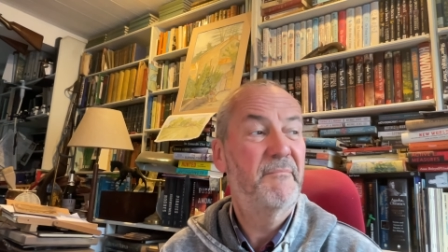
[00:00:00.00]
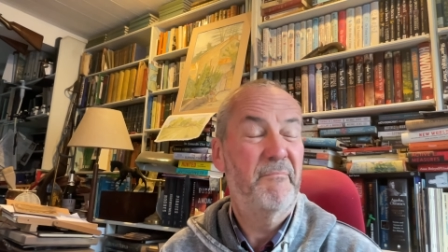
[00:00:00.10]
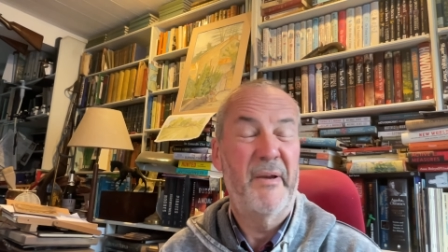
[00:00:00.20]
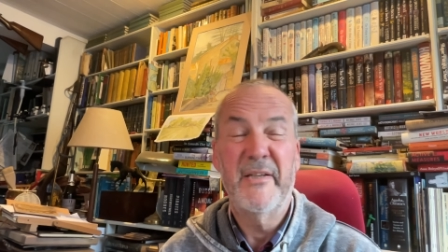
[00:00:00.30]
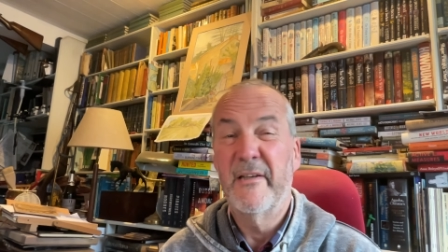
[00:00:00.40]

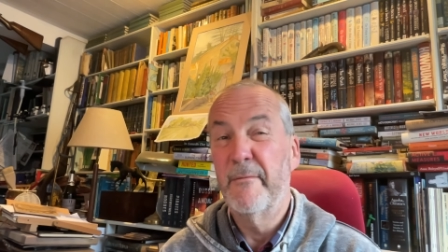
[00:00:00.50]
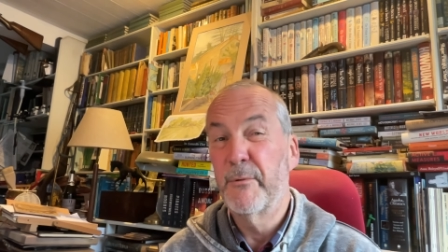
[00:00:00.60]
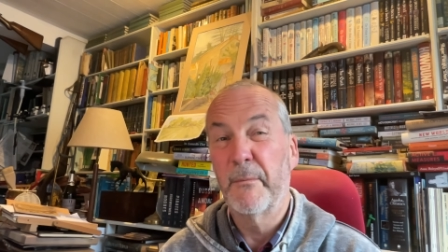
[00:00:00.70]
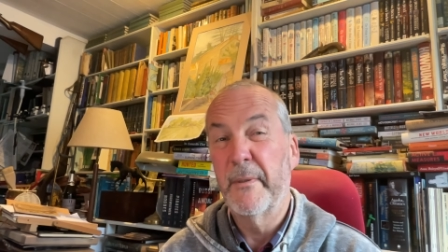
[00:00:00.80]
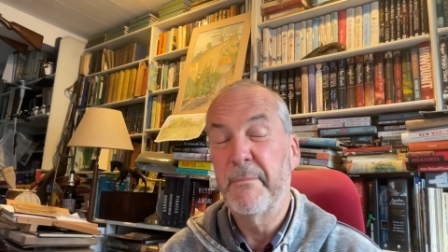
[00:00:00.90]
basically
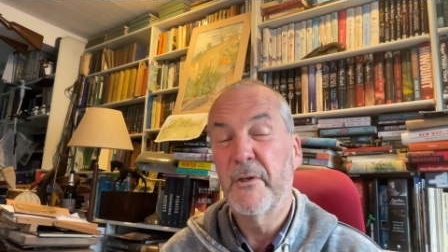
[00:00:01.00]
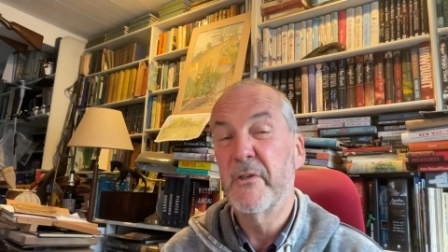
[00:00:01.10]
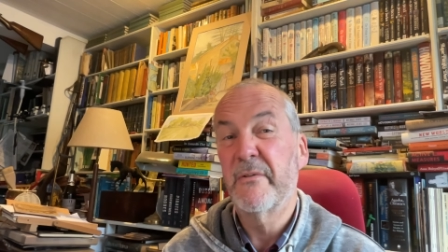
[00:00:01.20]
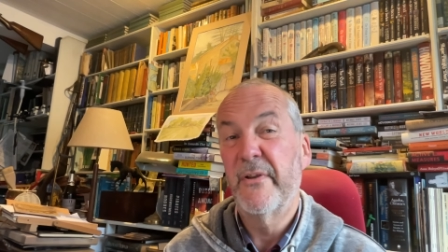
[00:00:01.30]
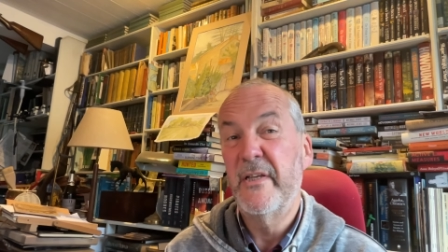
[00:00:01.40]
probably
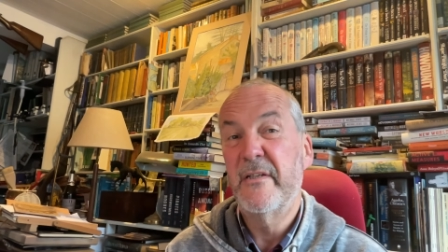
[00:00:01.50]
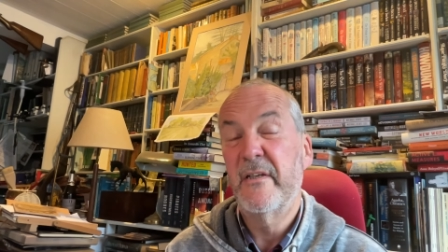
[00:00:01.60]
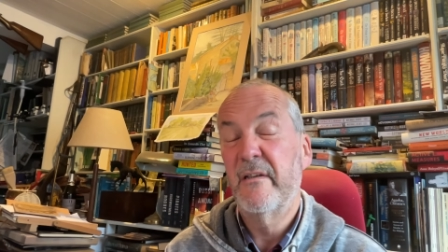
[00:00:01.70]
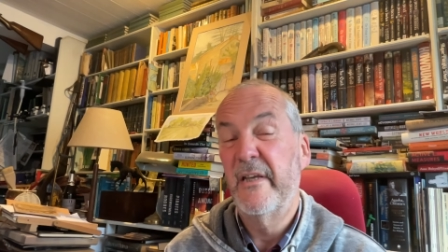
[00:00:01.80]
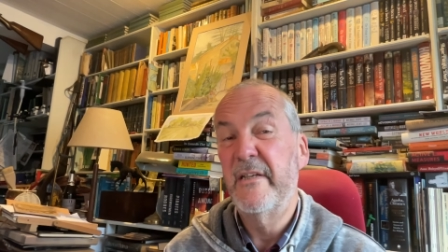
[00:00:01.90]
because of heat,
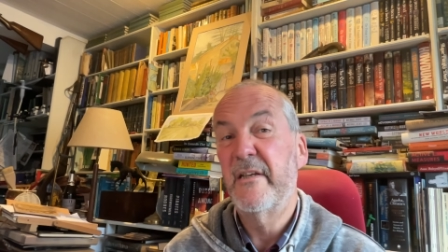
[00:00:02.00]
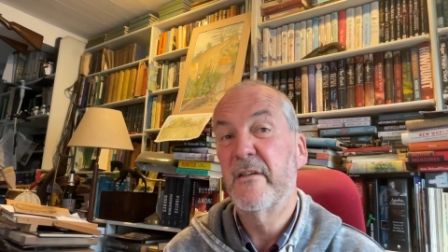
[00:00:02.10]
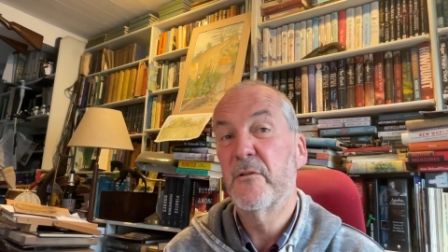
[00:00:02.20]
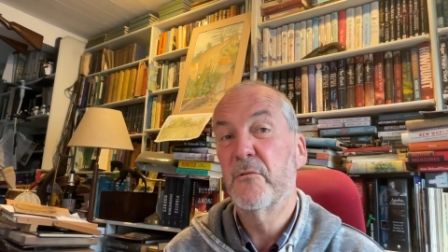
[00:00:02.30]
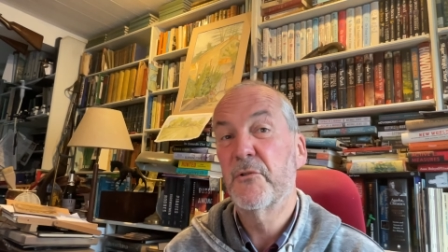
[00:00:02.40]
heat
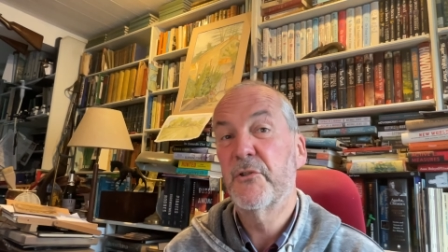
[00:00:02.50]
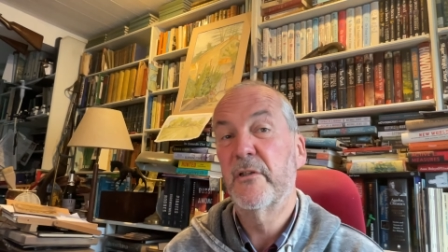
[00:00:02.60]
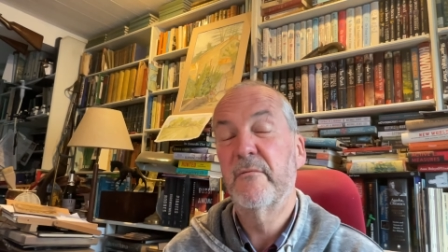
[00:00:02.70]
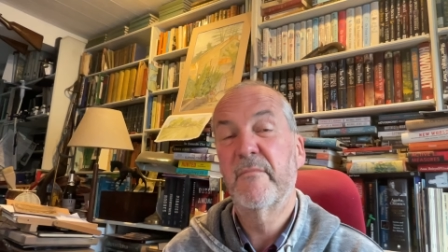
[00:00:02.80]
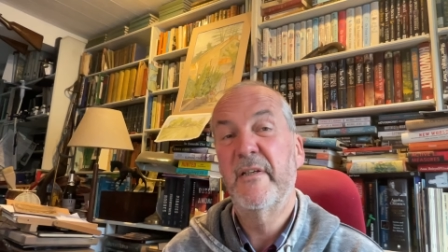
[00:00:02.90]

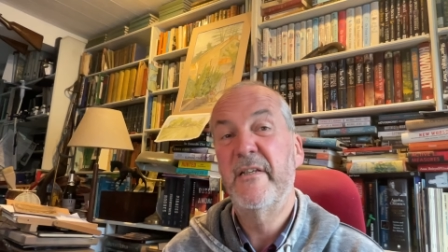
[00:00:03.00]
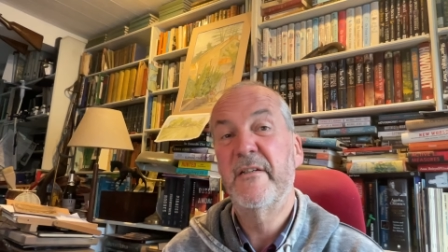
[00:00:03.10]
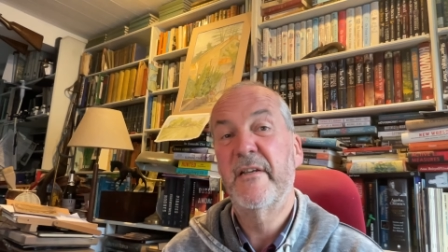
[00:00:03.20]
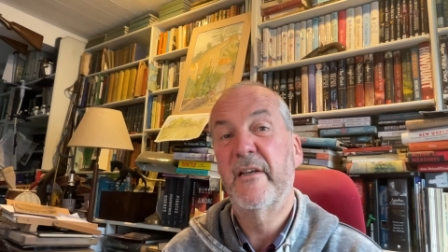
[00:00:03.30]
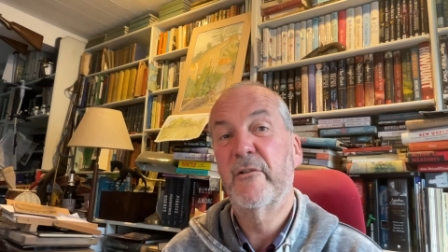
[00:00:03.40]
exhaustion,
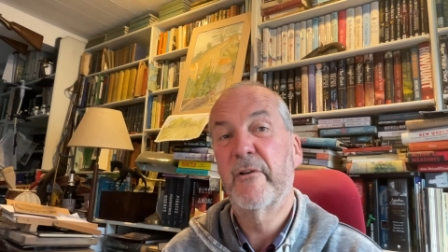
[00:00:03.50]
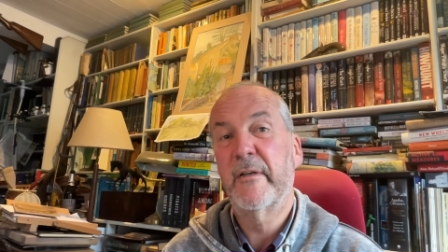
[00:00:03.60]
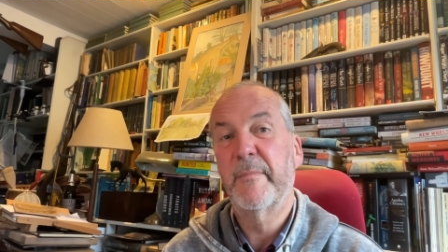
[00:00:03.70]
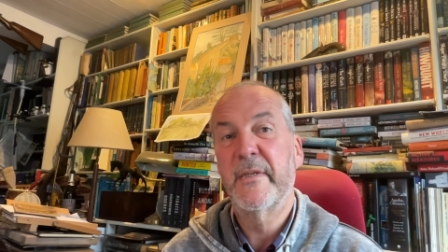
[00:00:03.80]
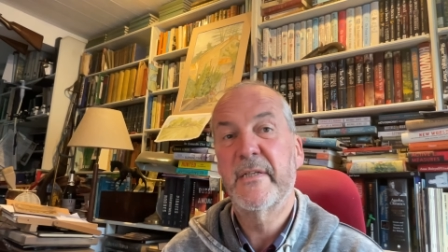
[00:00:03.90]
is
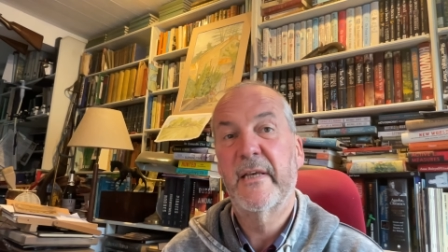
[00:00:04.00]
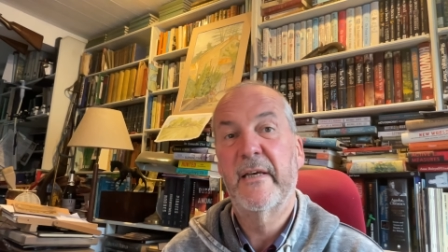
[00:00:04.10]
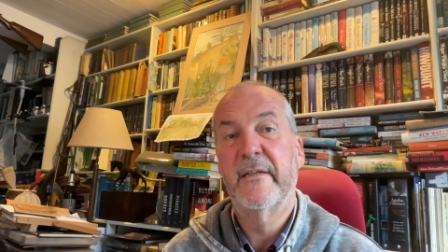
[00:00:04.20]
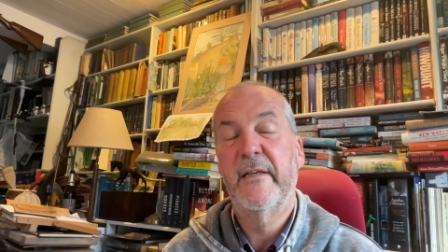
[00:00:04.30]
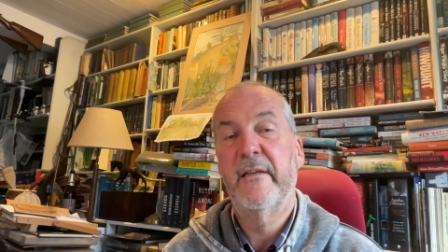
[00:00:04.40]
incredibly
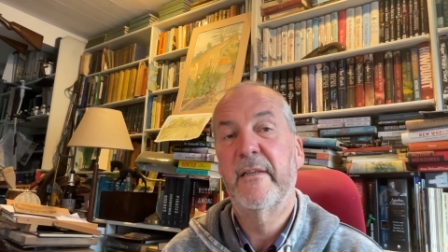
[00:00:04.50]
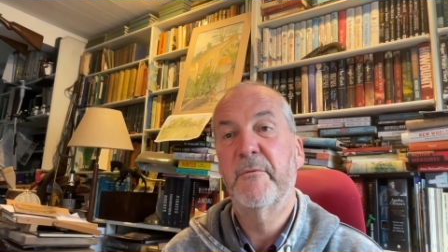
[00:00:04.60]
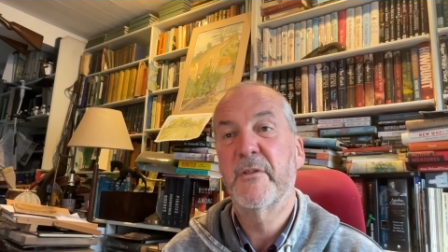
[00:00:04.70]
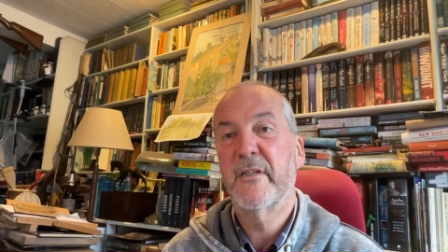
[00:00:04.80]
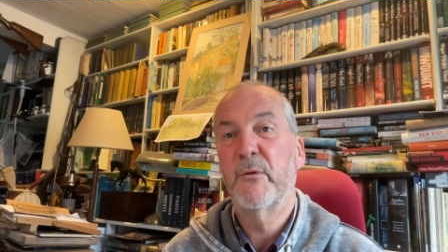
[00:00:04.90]
sad. He, there
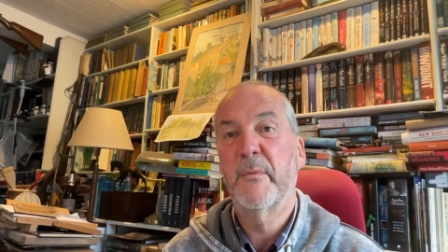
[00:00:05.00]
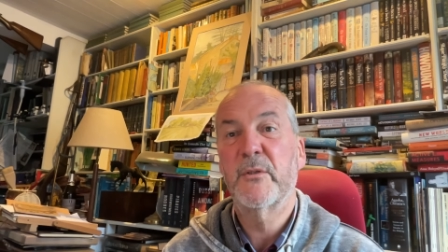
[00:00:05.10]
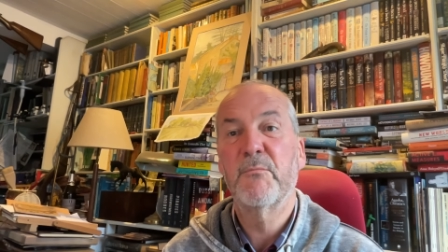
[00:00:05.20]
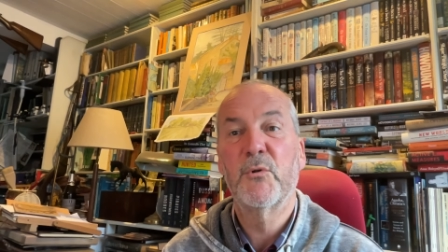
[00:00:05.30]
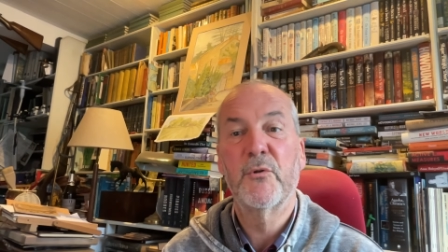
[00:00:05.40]
was so much
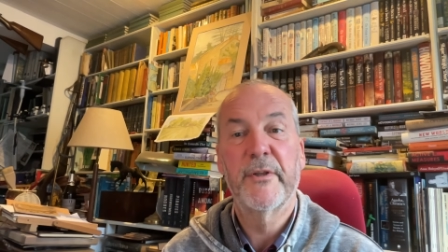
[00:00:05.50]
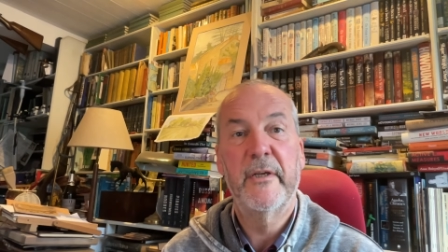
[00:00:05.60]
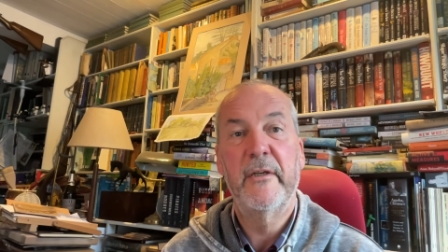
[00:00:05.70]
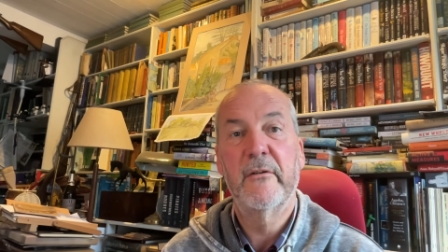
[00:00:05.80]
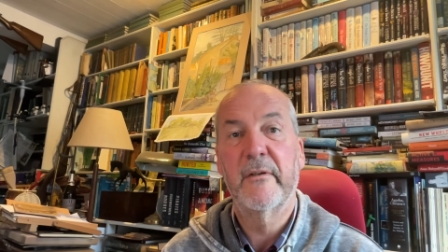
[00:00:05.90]
more that
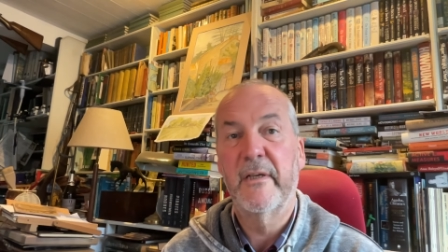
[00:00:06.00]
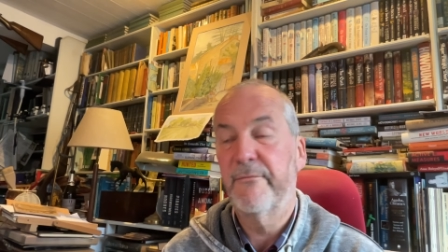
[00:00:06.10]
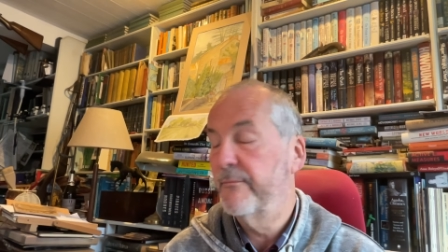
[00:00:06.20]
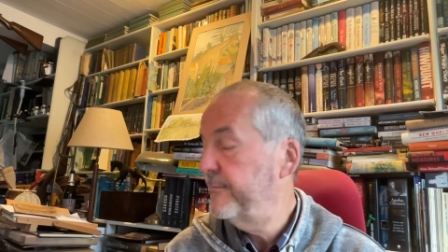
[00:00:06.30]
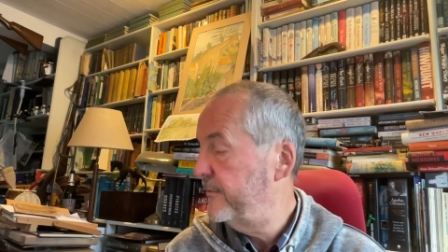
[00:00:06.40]
he could have
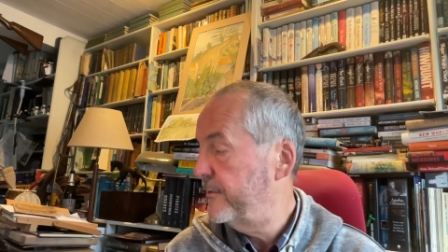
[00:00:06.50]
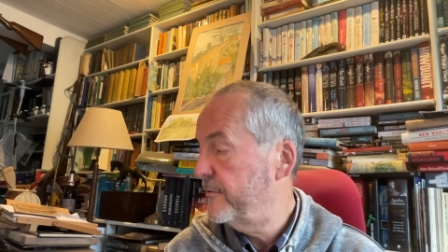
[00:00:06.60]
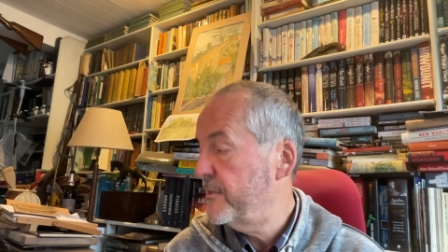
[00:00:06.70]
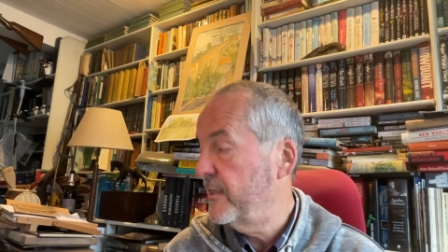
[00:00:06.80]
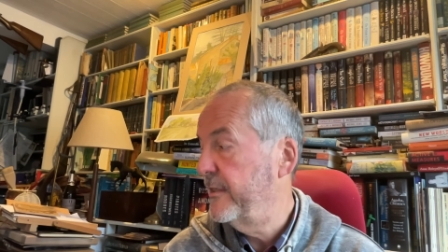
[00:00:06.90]
given to
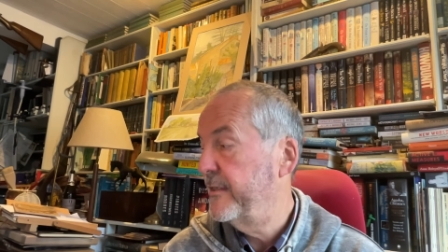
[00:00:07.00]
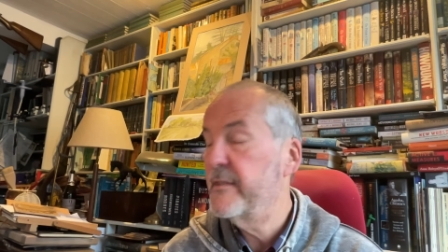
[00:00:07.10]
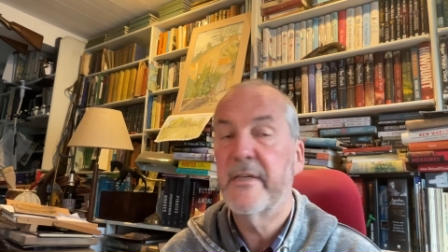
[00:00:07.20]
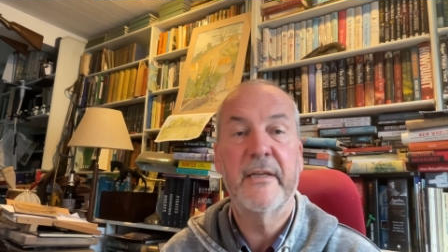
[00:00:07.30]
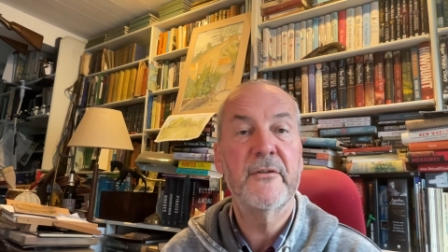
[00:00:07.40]

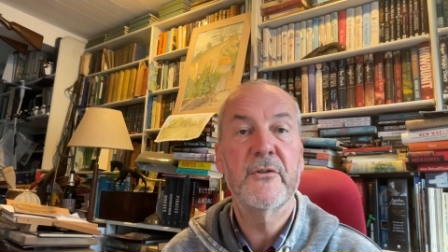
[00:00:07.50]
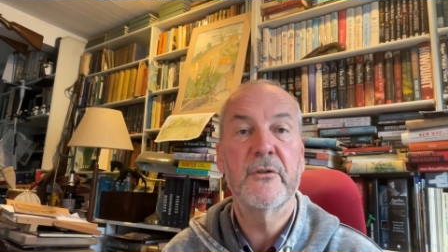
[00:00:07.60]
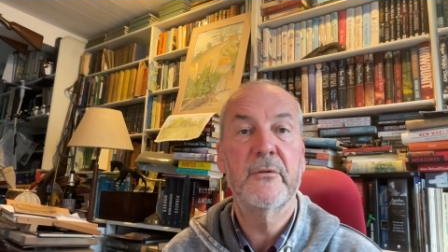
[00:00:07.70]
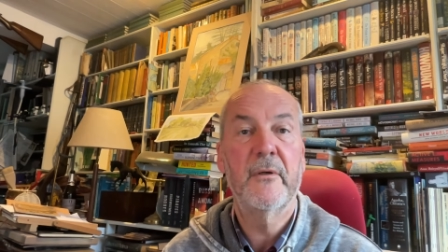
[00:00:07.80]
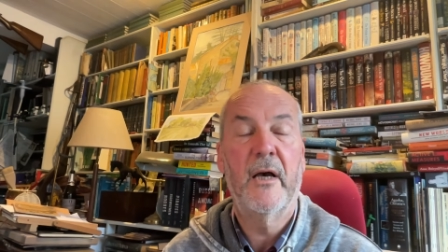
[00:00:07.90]
science and
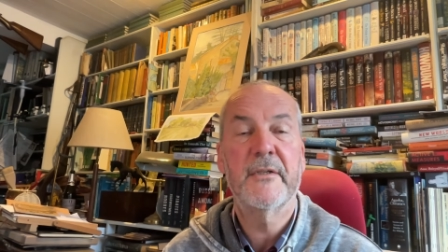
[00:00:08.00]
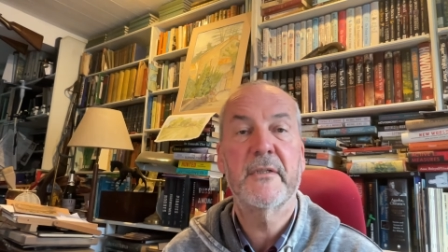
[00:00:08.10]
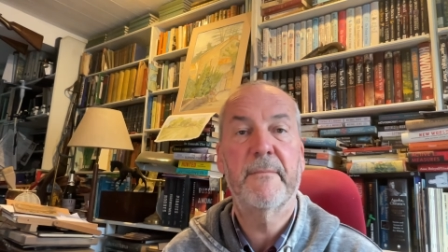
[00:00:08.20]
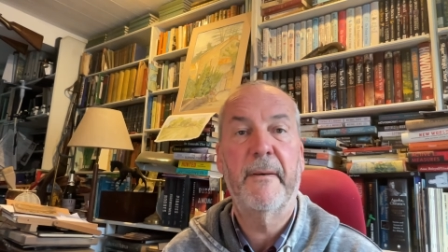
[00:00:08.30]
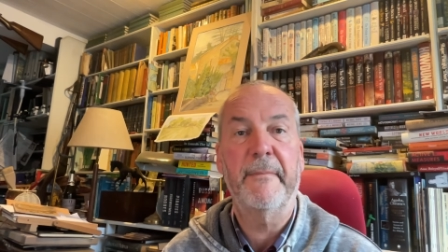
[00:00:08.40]
to us,
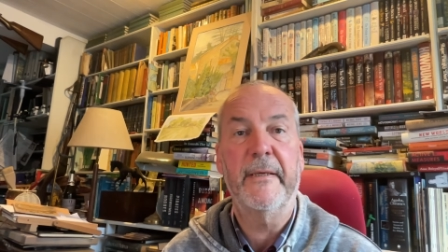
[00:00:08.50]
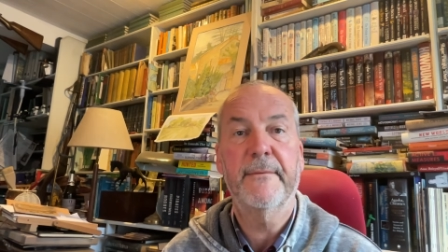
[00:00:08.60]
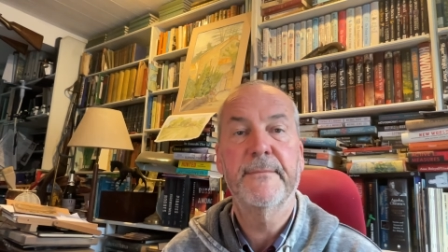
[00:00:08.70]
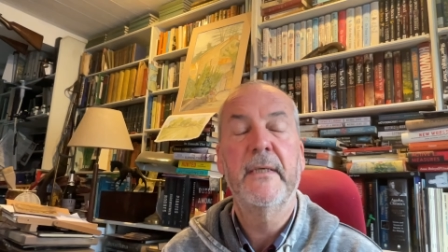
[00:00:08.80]
the public.